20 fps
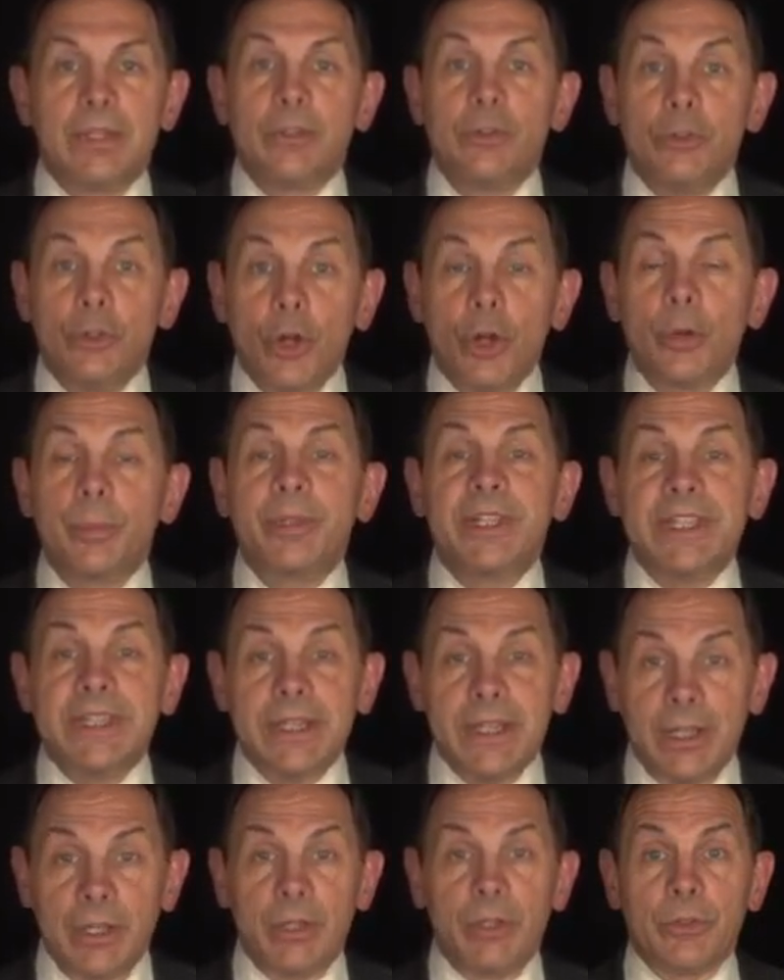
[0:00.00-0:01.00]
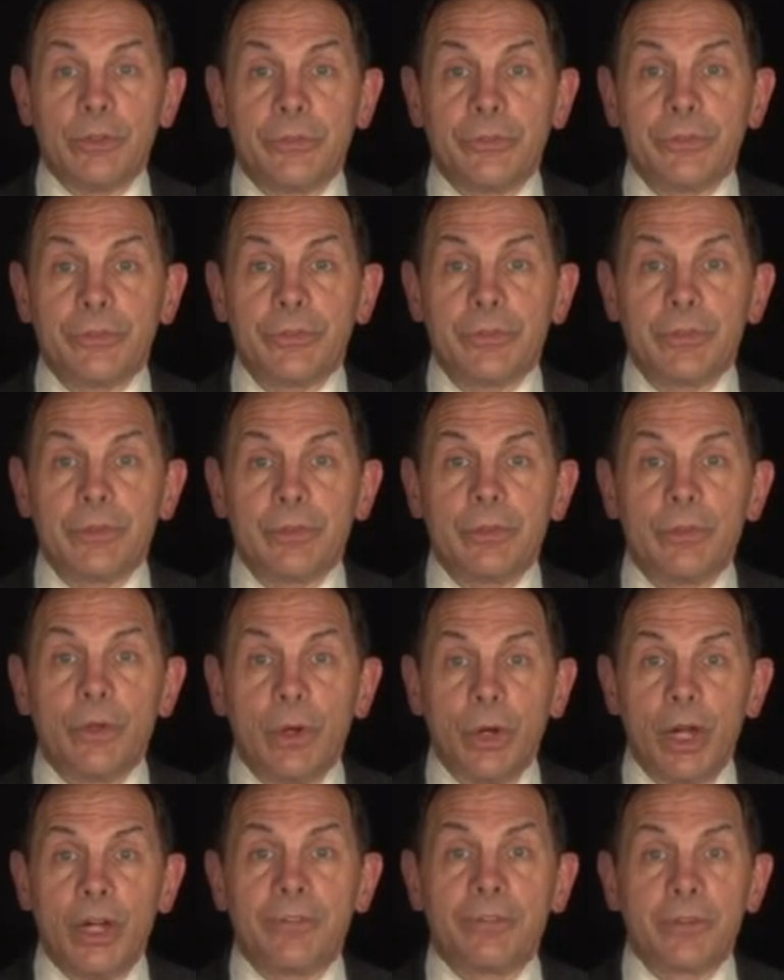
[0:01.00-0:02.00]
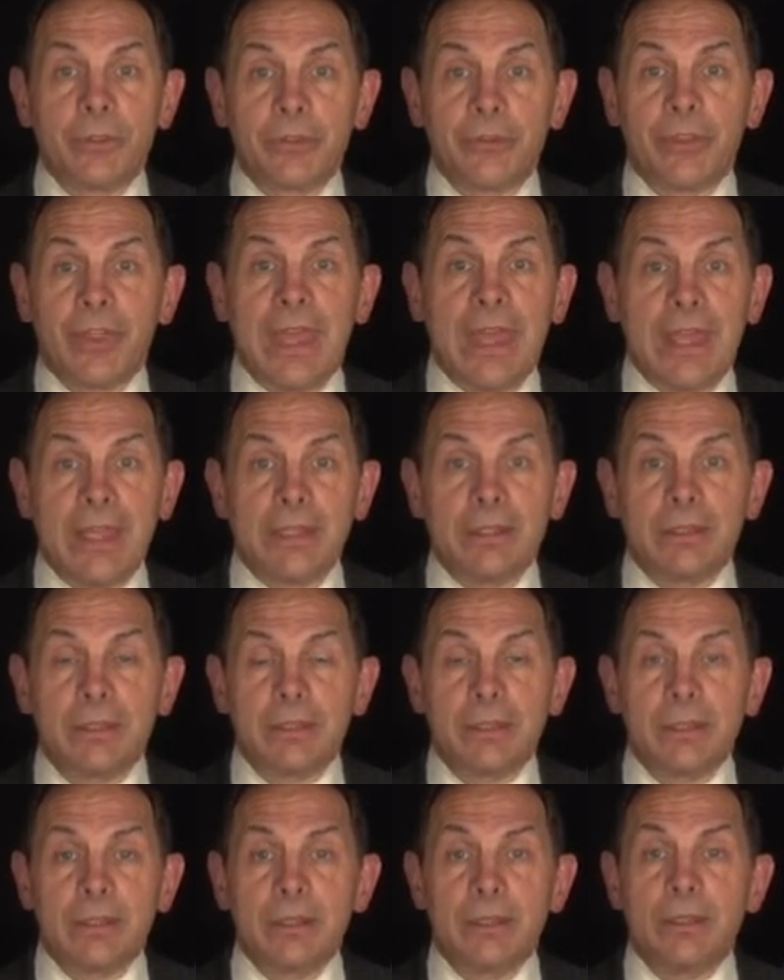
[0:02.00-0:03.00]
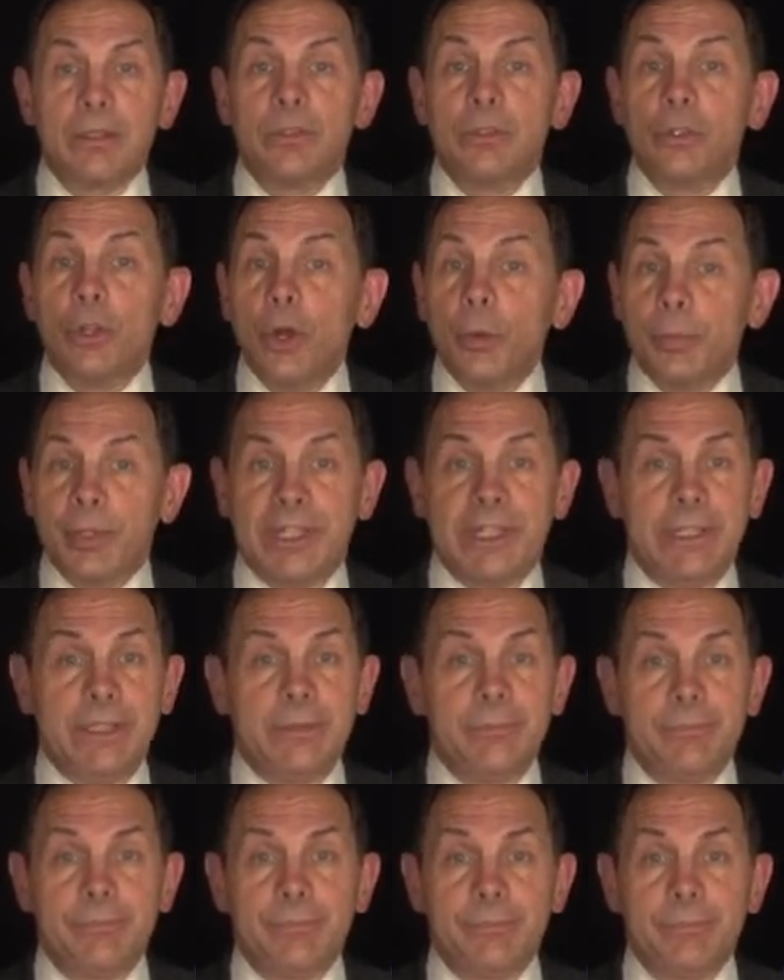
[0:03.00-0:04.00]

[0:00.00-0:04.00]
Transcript: Nobody else offers that. Nobody.